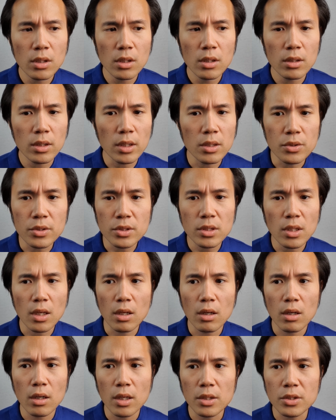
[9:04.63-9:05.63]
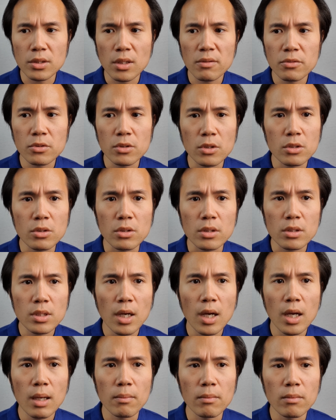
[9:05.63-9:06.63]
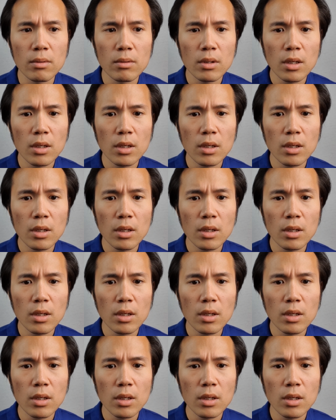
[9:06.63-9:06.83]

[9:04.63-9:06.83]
Then you said, there's never a good time,